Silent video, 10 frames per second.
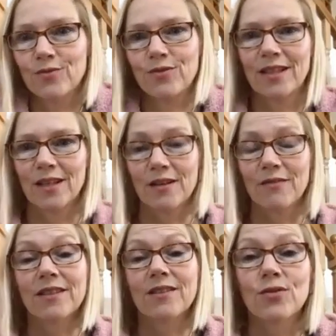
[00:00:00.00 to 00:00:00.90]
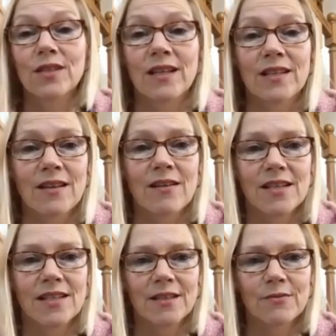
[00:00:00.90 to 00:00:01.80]
or if it's causing
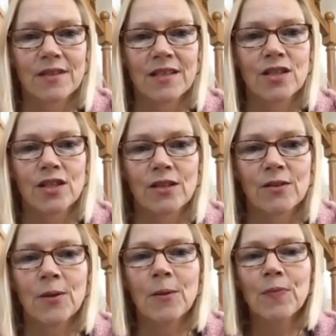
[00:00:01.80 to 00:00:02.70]
anxiety within you.